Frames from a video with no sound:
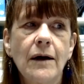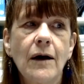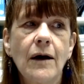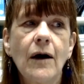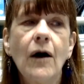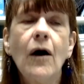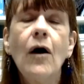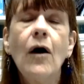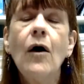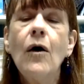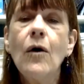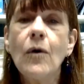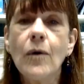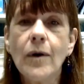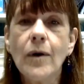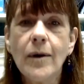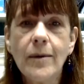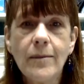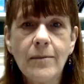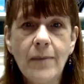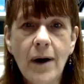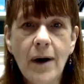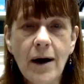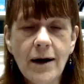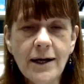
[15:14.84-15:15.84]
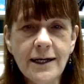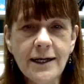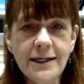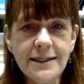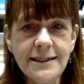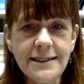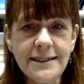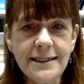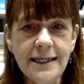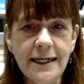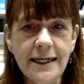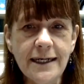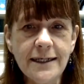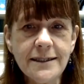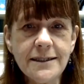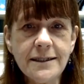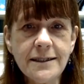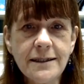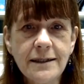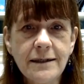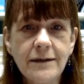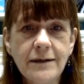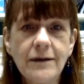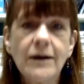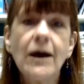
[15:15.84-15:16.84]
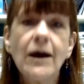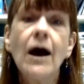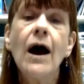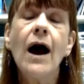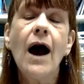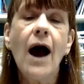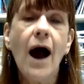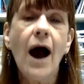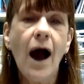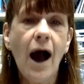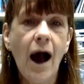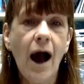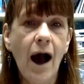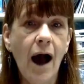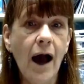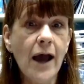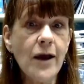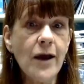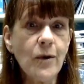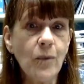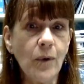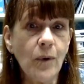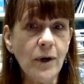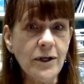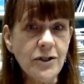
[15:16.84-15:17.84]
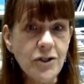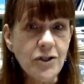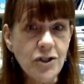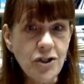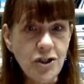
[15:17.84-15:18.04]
Oh, Marcus said, I want